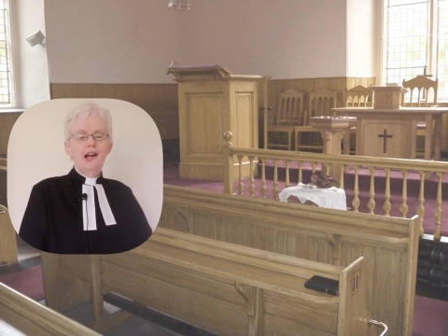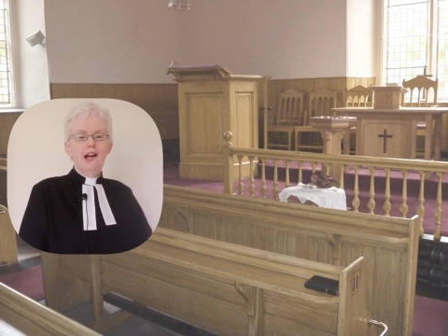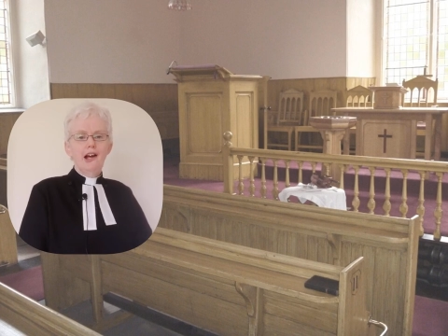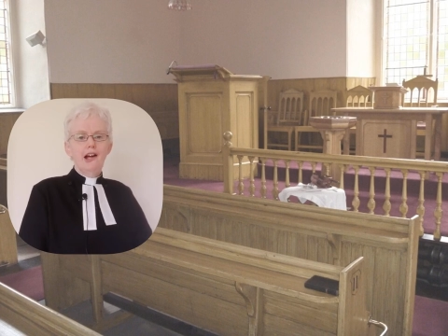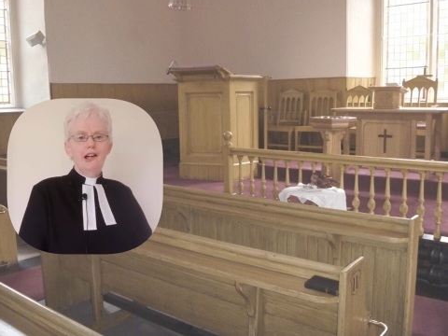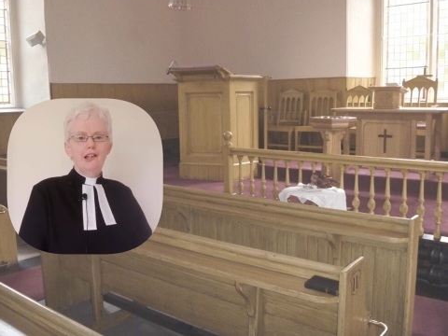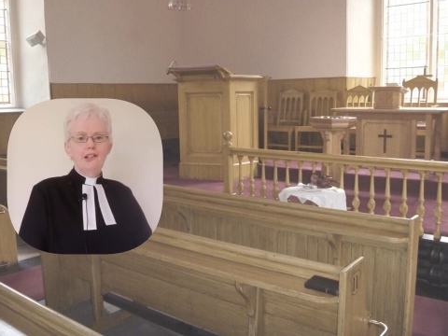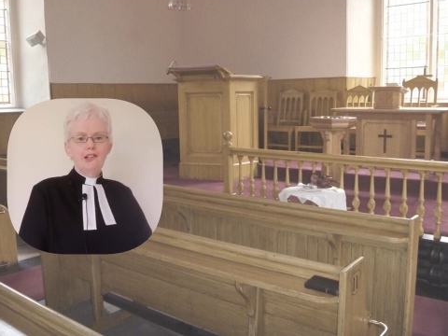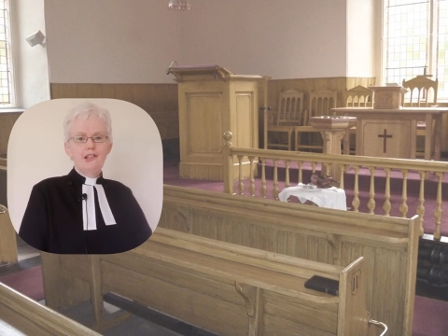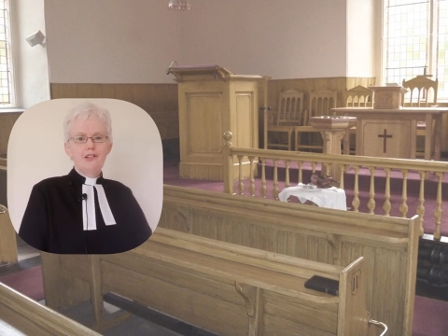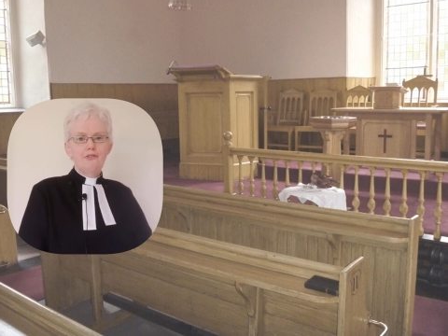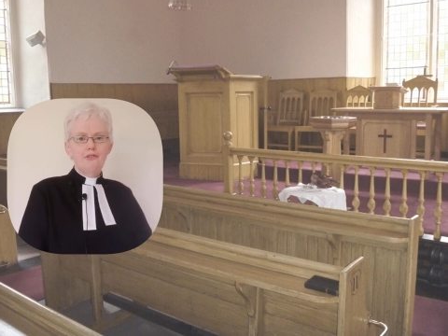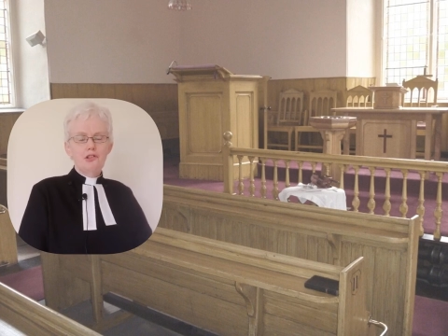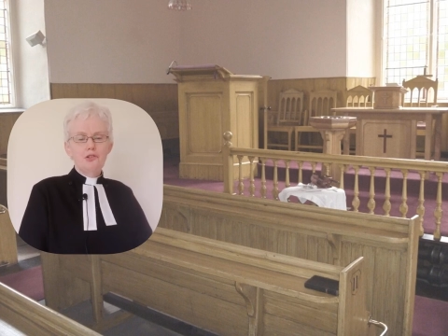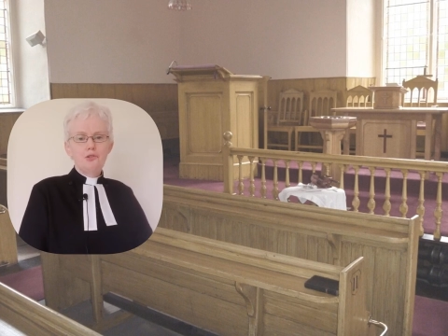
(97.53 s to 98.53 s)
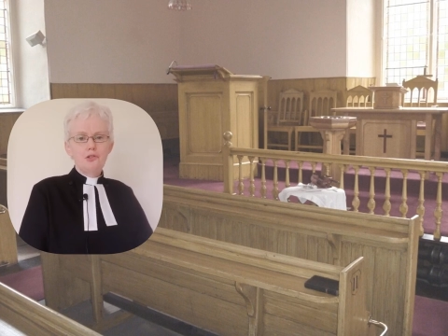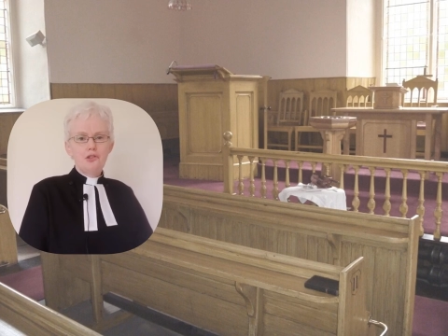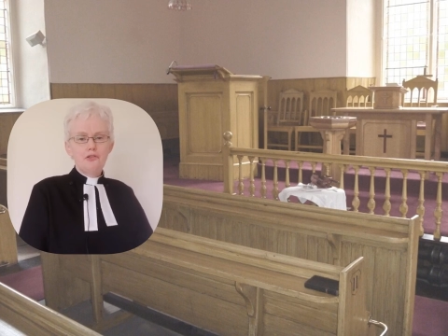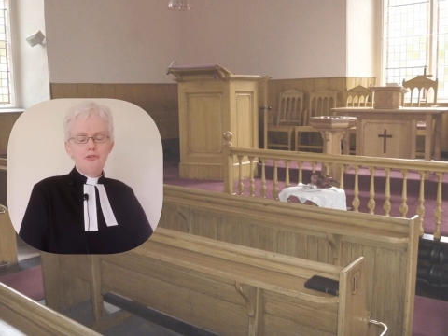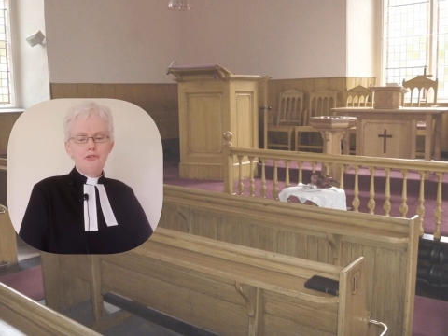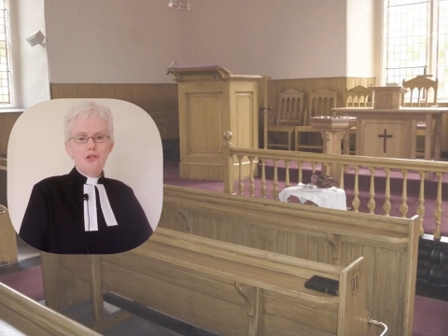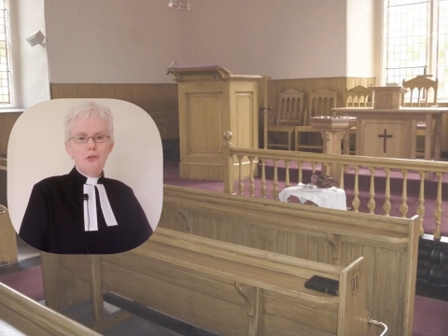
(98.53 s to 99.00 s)
and
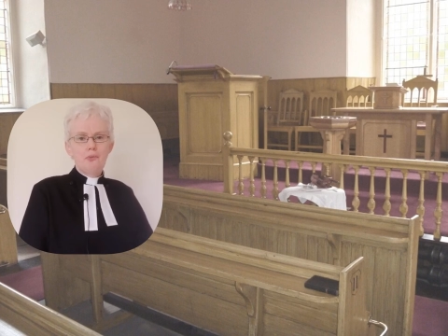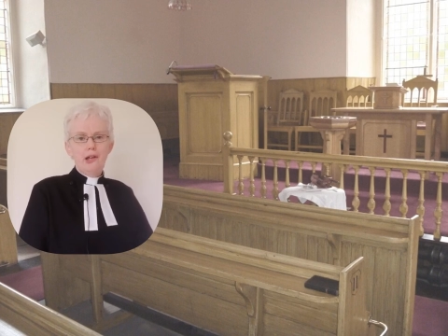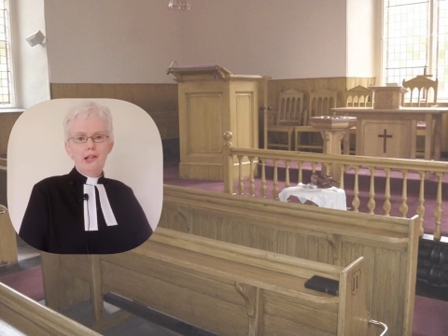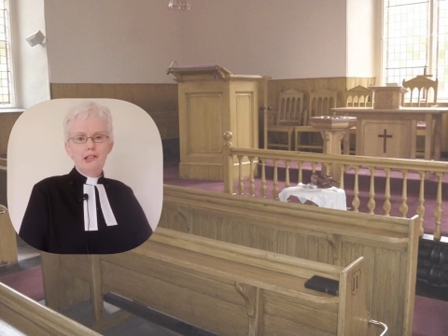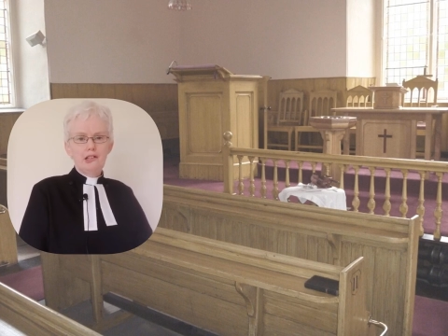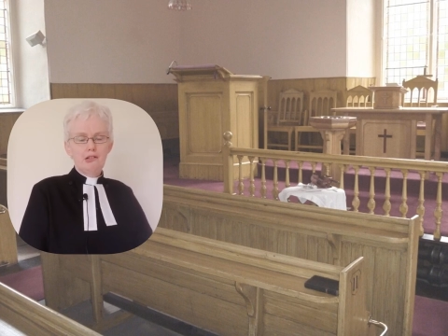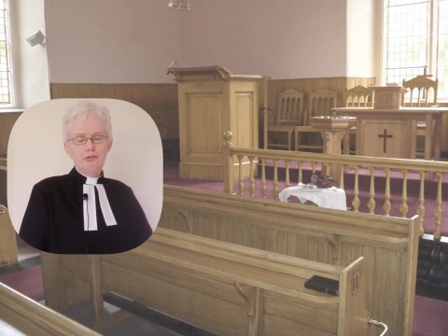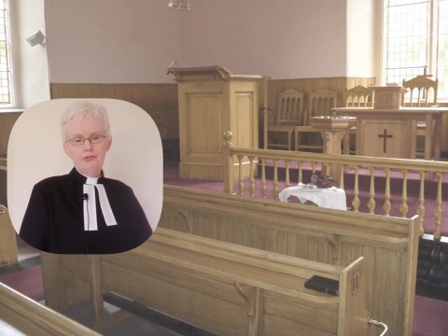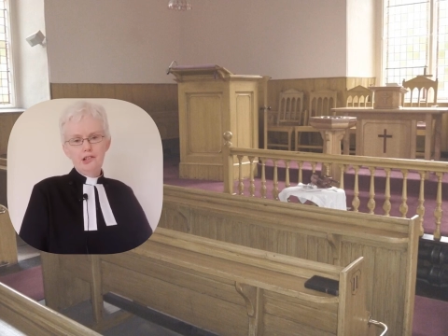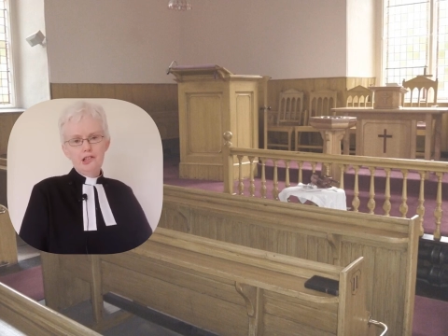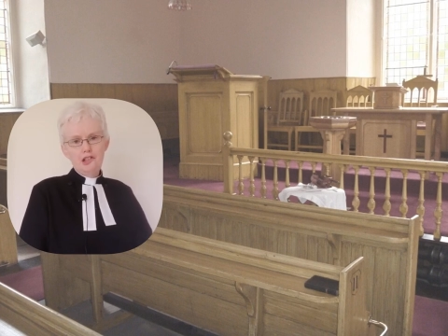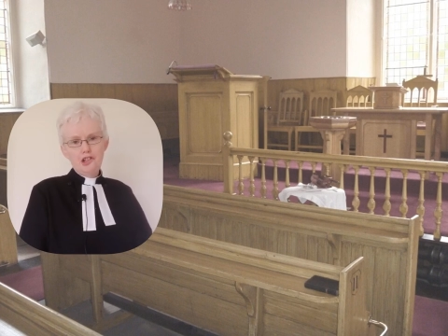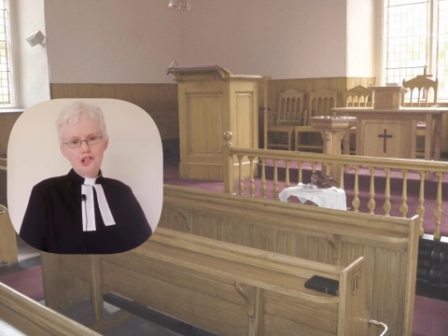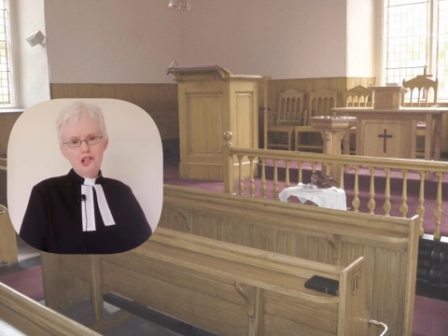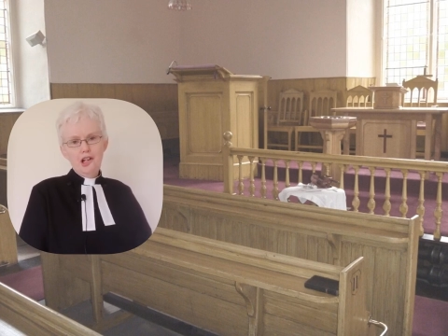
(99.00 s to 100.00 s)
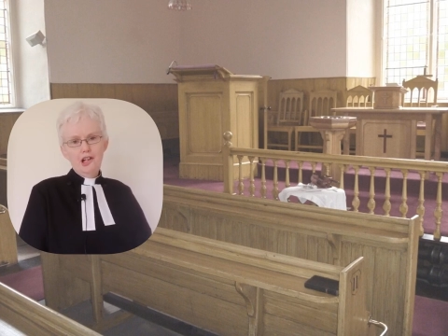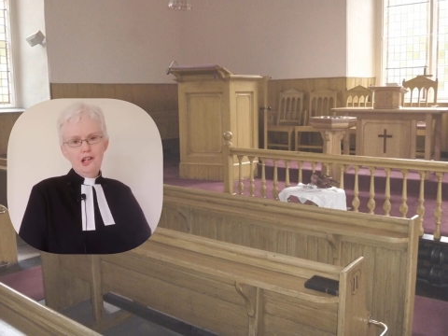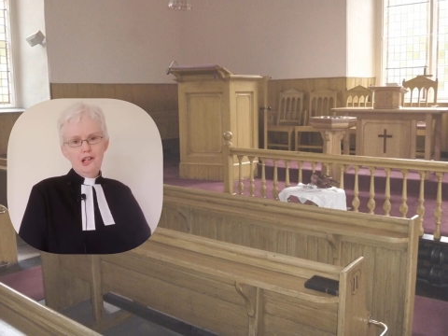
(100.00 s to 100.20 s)
views from that little village